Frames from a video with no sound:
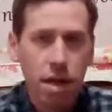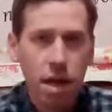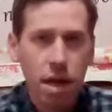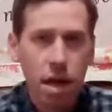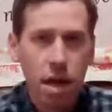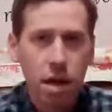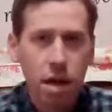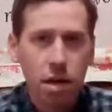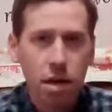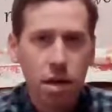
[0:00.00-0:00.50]

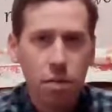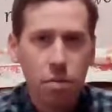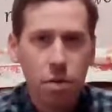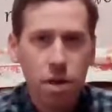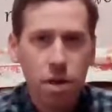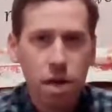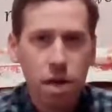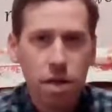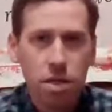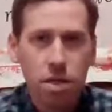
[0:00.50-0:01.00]
And it
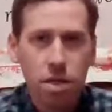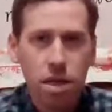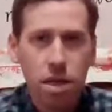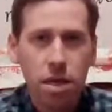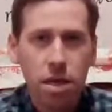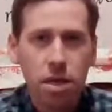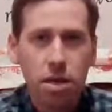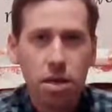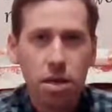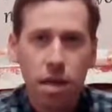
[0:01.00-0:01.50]
communicates
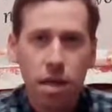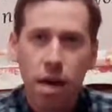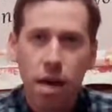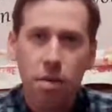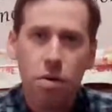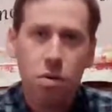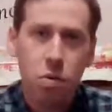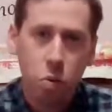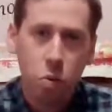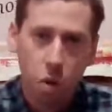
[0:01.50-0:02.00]
again that
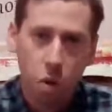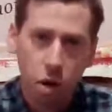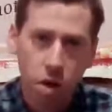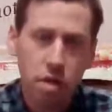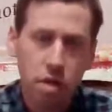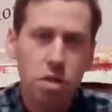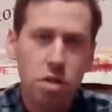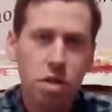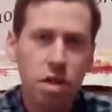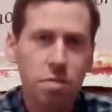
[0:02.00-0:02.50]
was one of
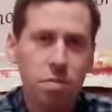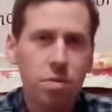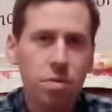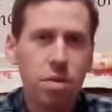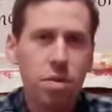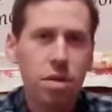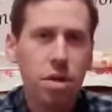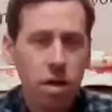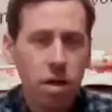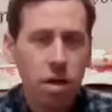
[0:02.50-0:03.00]
the gems.
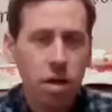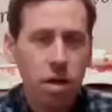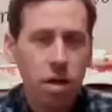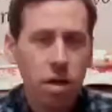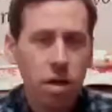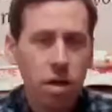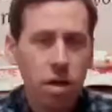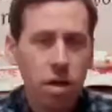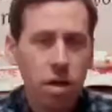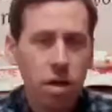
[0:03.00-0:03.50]

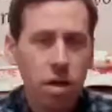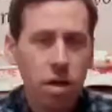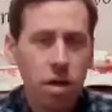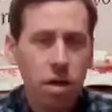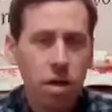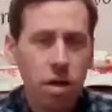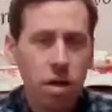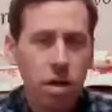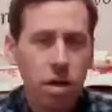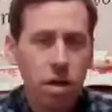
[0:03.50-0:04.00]
And I'm looking through
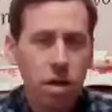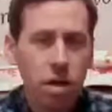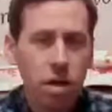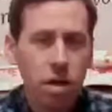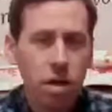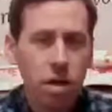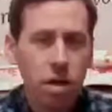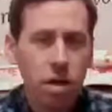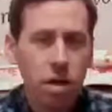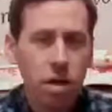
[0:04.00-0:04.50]
these
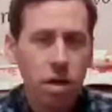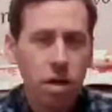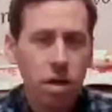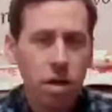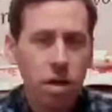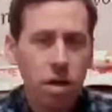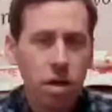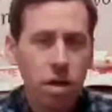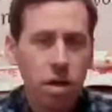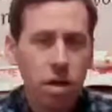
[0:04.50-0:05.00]
topics we see in
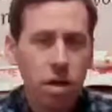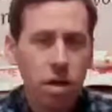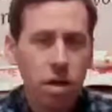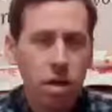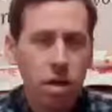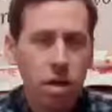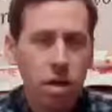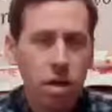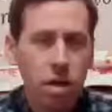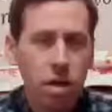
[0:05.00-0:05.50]

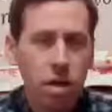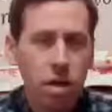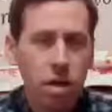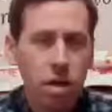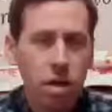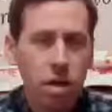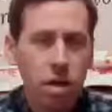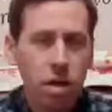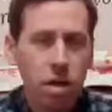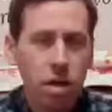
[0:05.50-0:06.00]
Revelations.
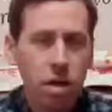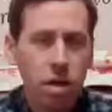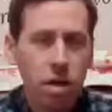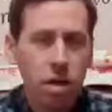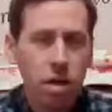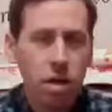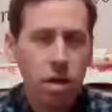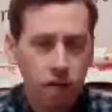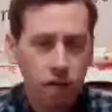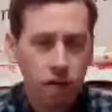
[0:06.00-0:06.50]
In
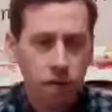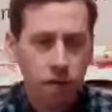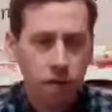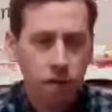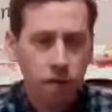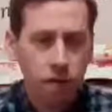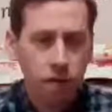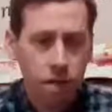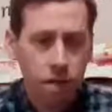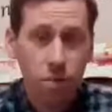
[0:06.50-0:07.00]
the
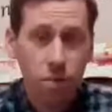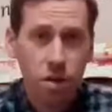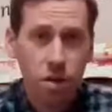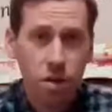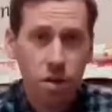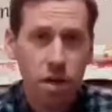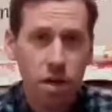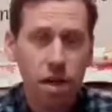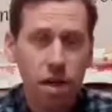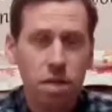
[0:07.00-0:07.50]
book of
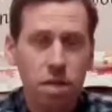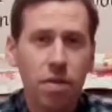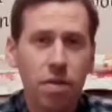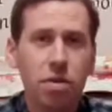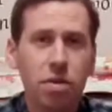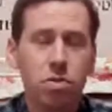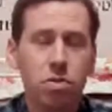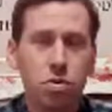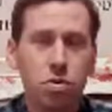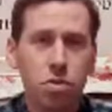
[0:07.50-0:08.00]
Revelations, it
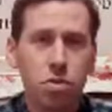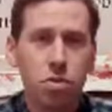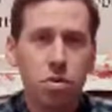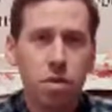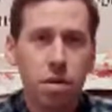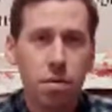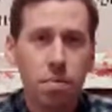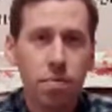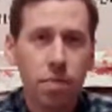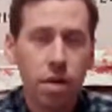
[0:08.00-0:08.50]
communicates about the
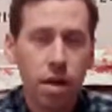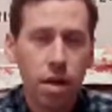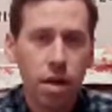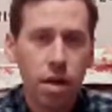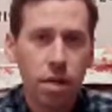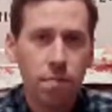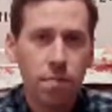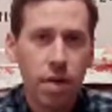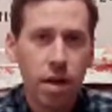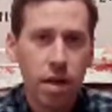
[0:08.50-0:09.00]
New
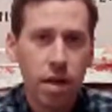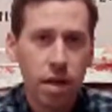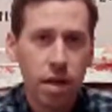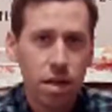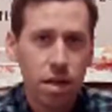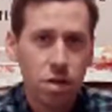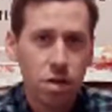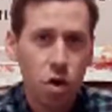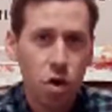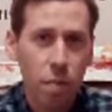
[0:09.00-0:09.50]
Jerusalem.
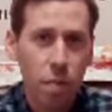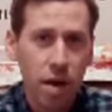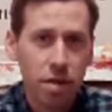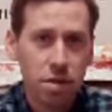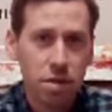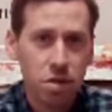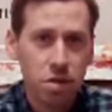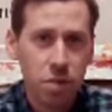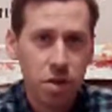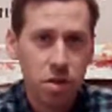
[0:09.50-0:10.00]
And again,
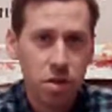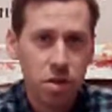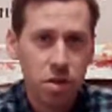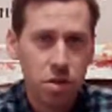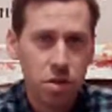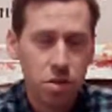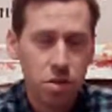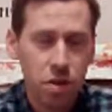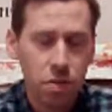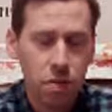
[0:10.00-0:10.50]
topaz is
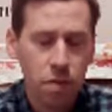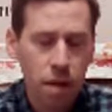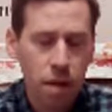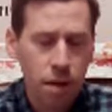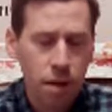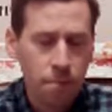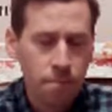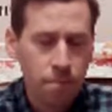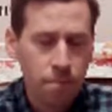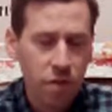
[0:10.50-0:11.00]
mentioned.
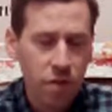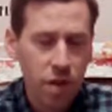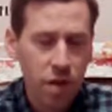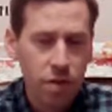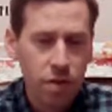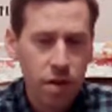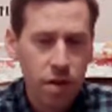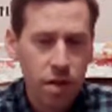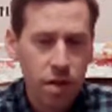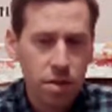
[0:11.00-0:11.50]
So
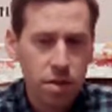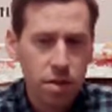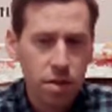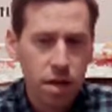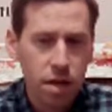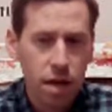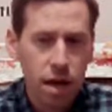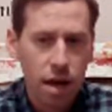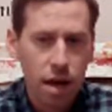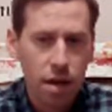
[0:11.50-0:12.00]

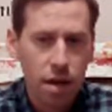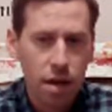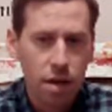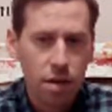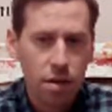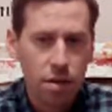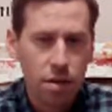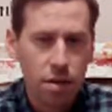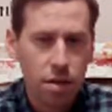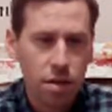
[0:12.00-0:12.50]
these
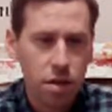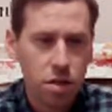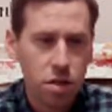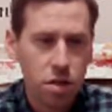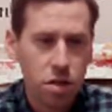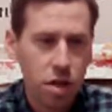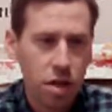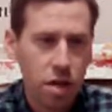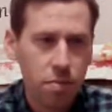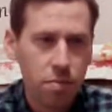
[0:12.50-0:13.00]

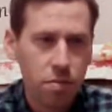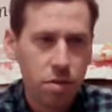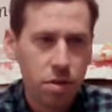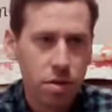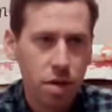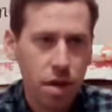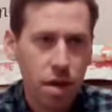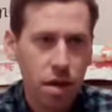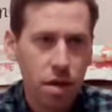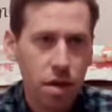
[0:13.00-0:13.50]
gems,
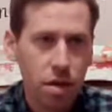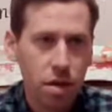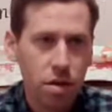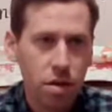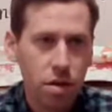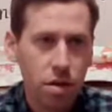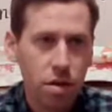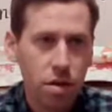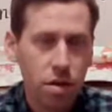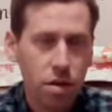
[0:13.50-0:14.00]

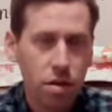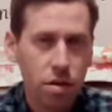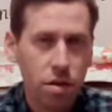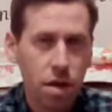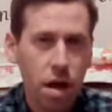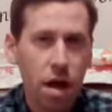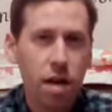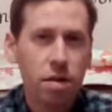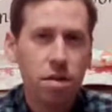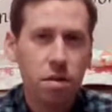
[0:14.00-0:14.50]
they're
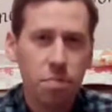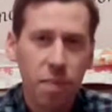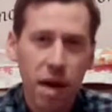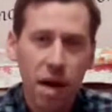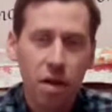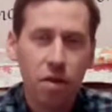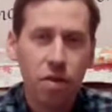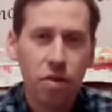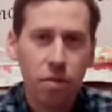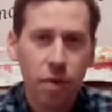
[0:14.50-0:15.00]
talked
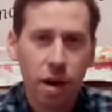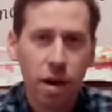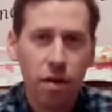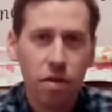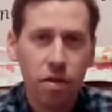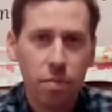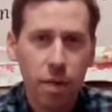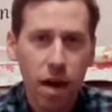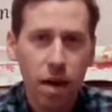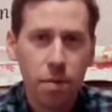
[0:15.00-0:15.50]
about throughout the
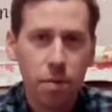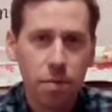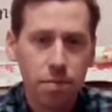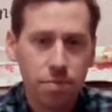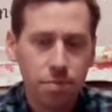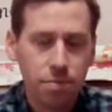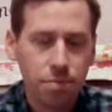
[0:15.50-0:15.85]
Bible.